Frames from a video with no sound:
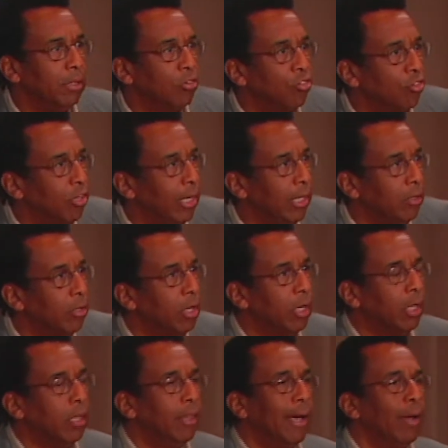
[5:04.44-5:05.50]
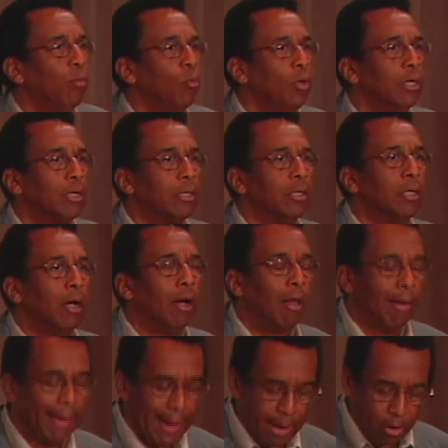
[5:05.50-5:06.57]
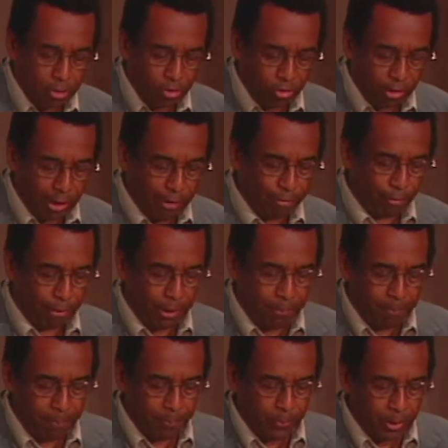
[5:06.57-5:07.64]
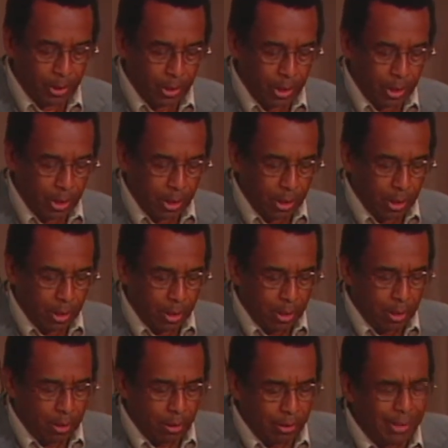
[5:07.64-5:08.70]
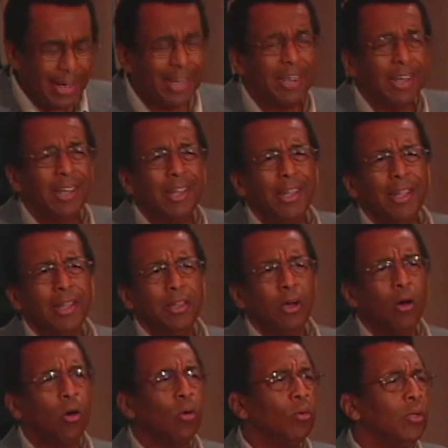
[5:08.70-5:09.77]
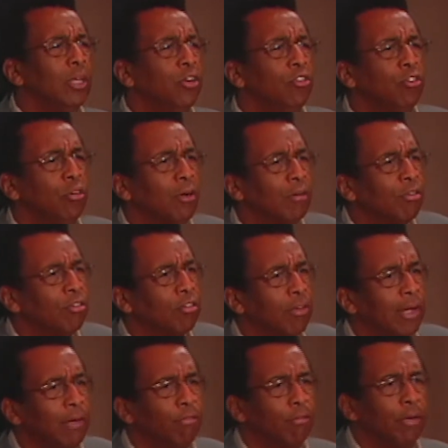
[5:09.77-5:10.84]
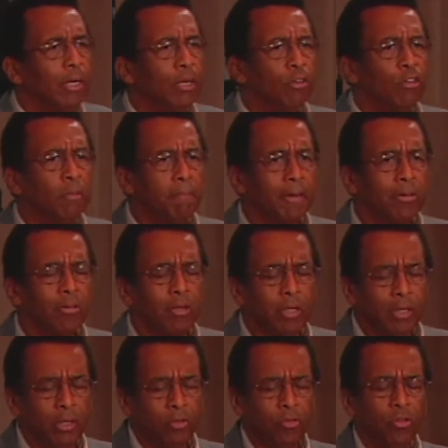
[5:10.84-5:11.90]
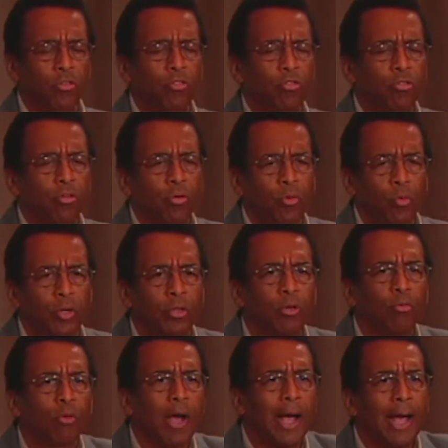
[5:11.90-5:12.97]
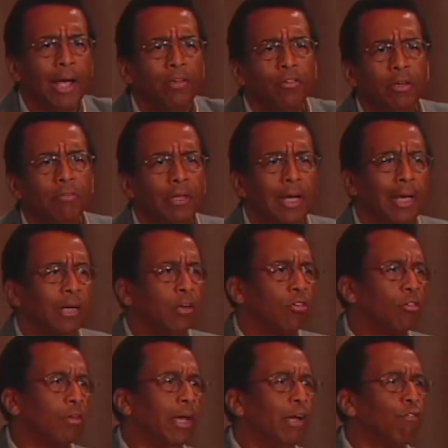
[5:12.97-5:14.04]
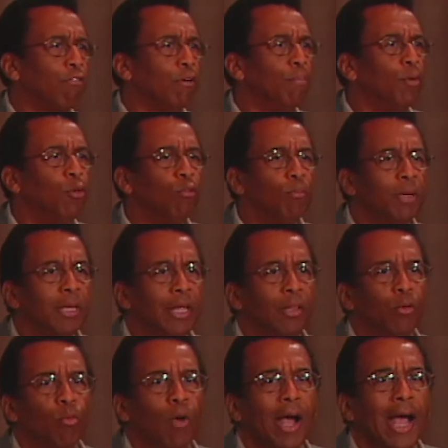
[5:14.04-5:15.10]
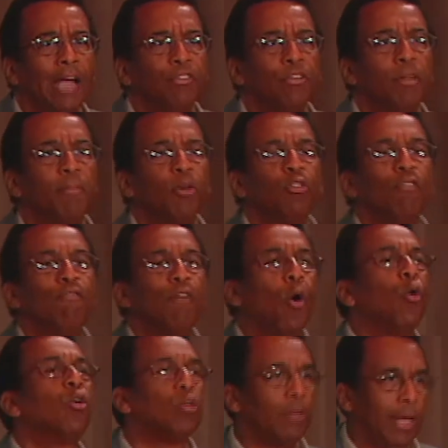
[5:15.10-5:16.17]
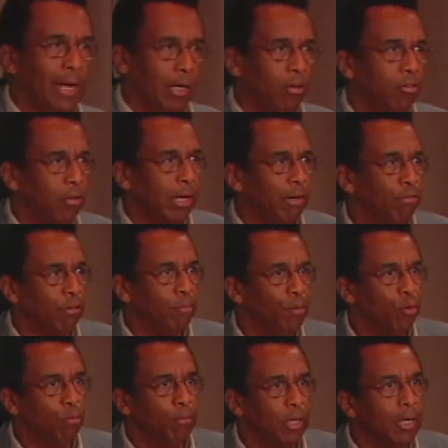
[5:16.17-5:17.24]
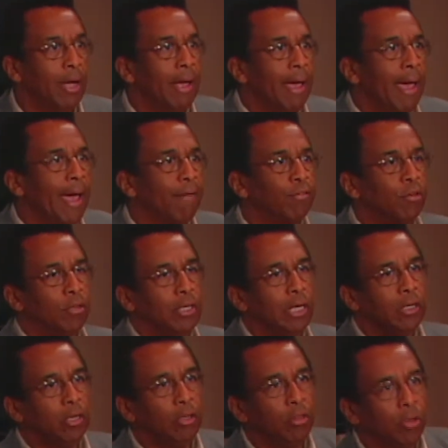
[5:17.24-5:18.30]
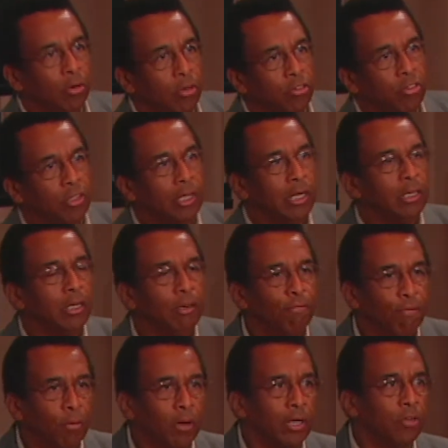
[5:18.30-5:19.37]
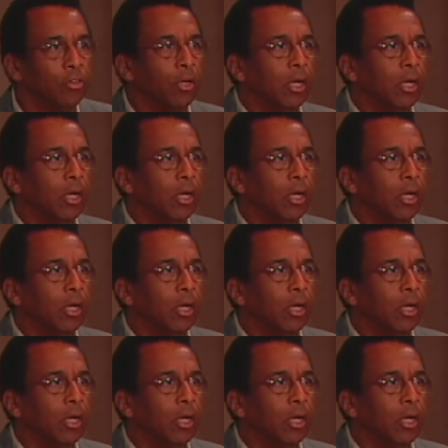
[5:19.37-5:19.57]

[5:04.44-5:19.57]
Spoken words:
a state that will allow slavery. Yet, The whole issue of slavery, and especially this is true with the rise of the anti-slavery movement and the rise of the most vocal anti-slavery movement after the 1830s and the 1840s,